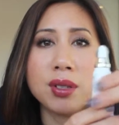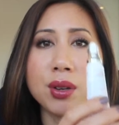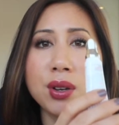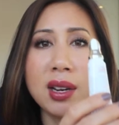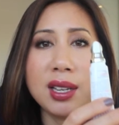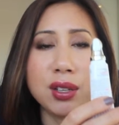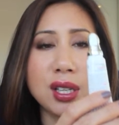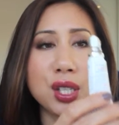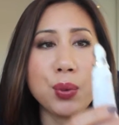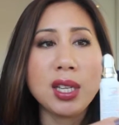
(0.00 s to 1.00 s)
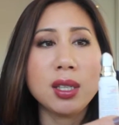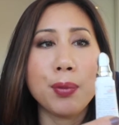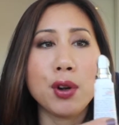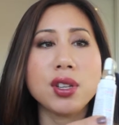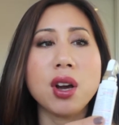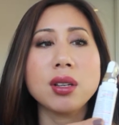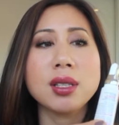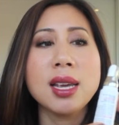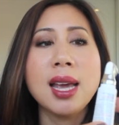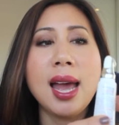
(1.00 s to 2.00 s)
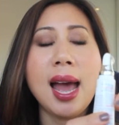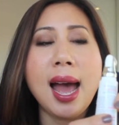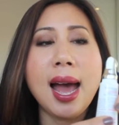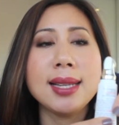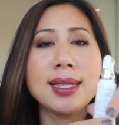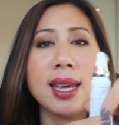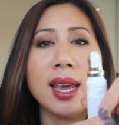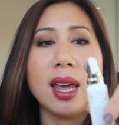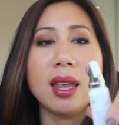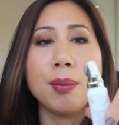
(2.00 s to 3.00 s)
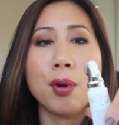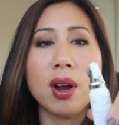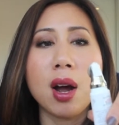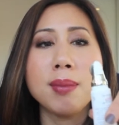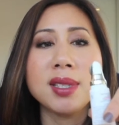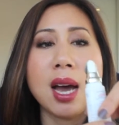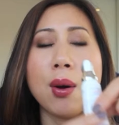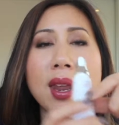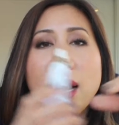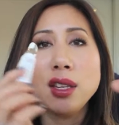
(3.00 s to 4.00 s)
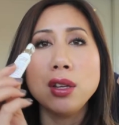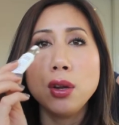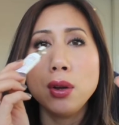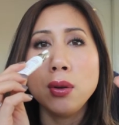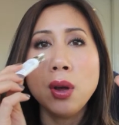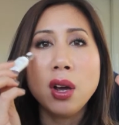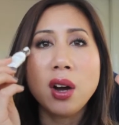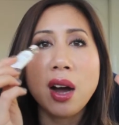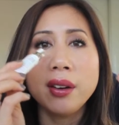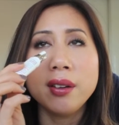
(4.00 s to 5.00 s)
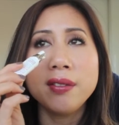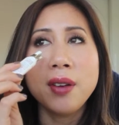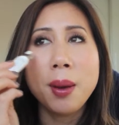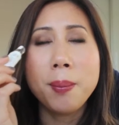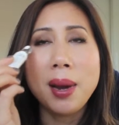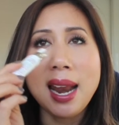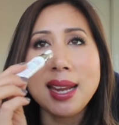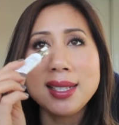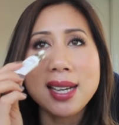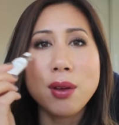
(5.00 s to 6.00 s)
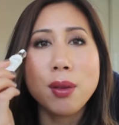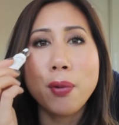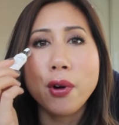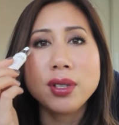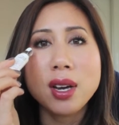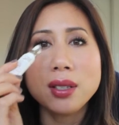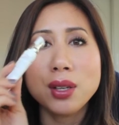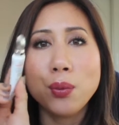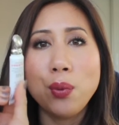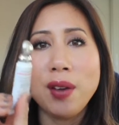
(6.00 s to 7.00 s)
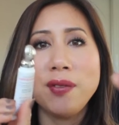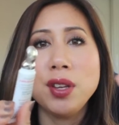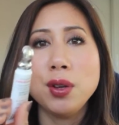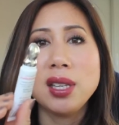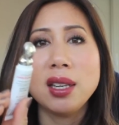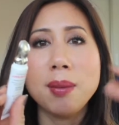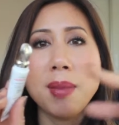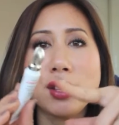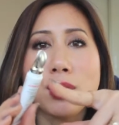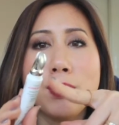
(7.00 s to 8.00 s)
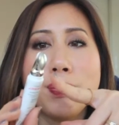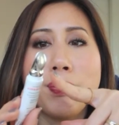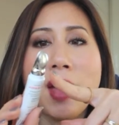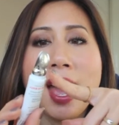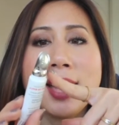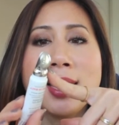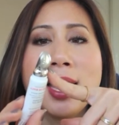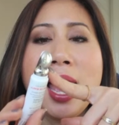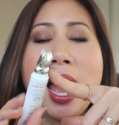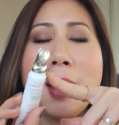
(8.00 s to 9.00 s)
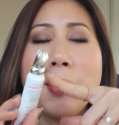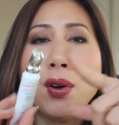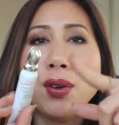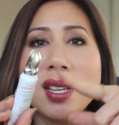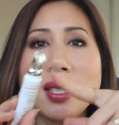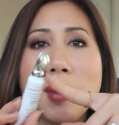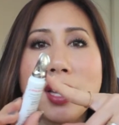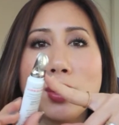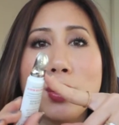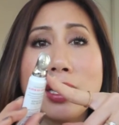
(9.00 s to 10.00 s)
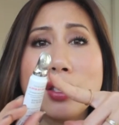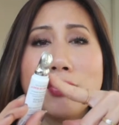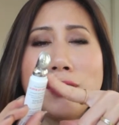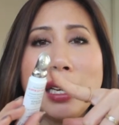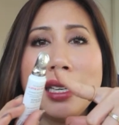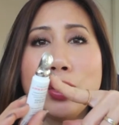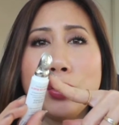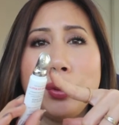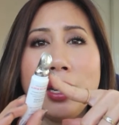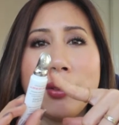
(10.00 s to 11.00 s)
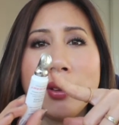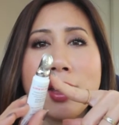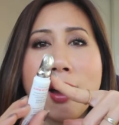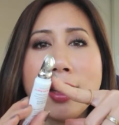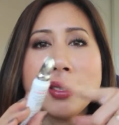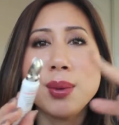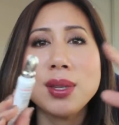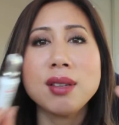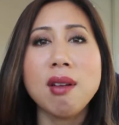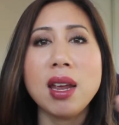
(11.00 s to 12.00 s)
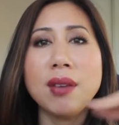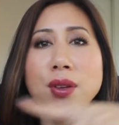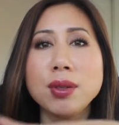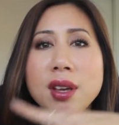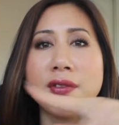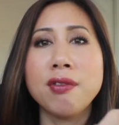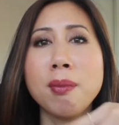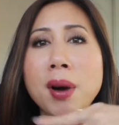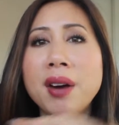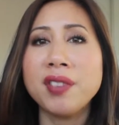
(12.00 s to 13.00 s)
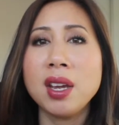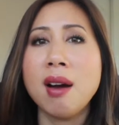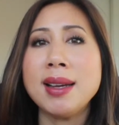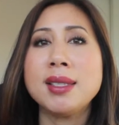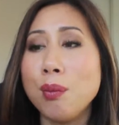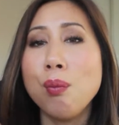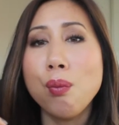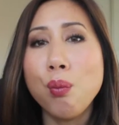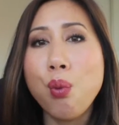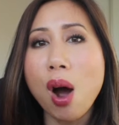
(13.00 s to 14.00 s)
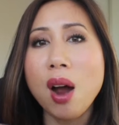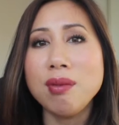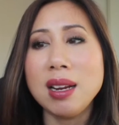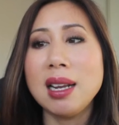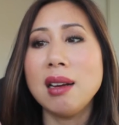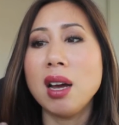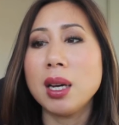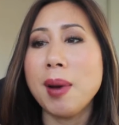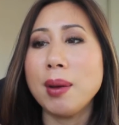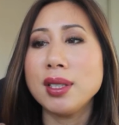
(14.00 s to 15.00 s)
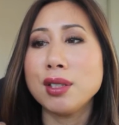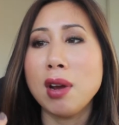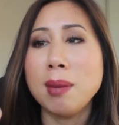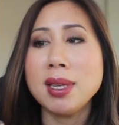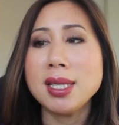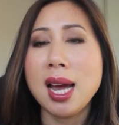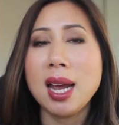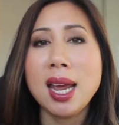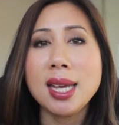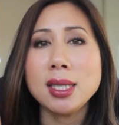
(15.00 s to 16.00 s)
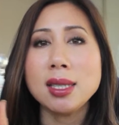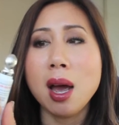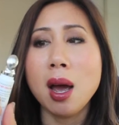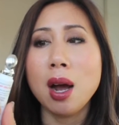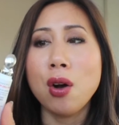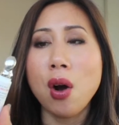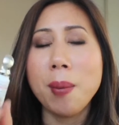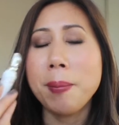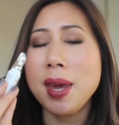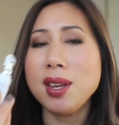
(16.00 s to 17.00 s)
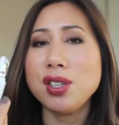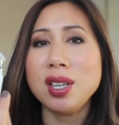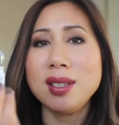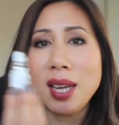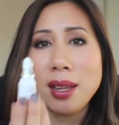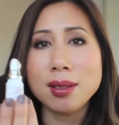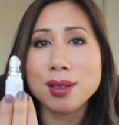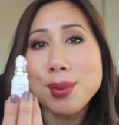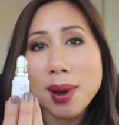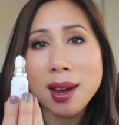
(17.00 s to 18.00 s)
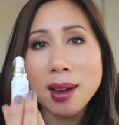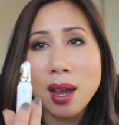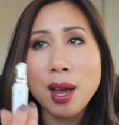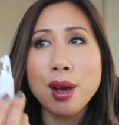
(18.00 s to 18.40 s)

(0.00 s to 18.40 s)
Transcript: So you literally squeeze the product and the product comes out, and then you kind of blend out the product with using the metal head. And because it's metal, it's really cooling on the eyes, so it's great if you suffer from puffy eyes. And what I really like about this cream is that it's got a peachy tint to it.